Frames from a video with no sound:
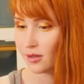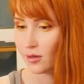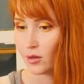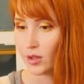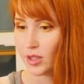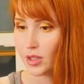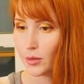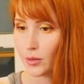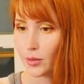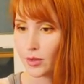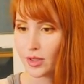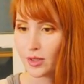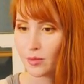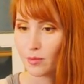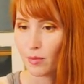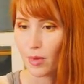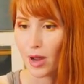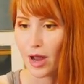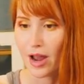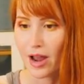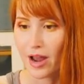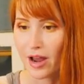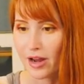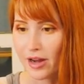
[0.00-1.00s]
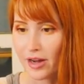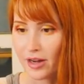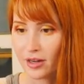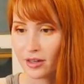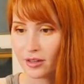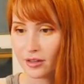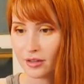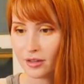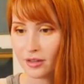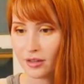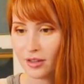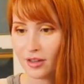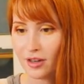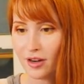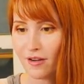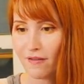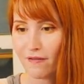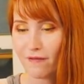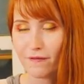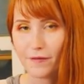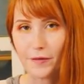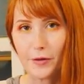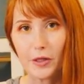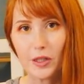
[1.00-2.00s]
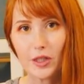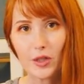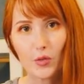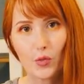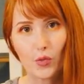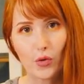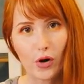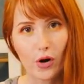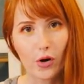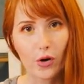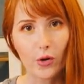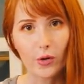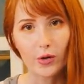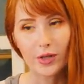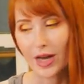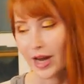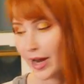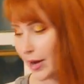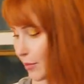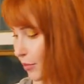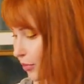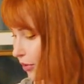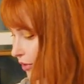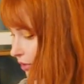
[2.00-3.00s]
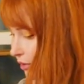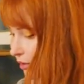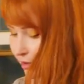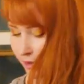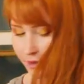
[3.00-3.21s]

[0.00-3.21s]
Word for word: So this was my first prototype.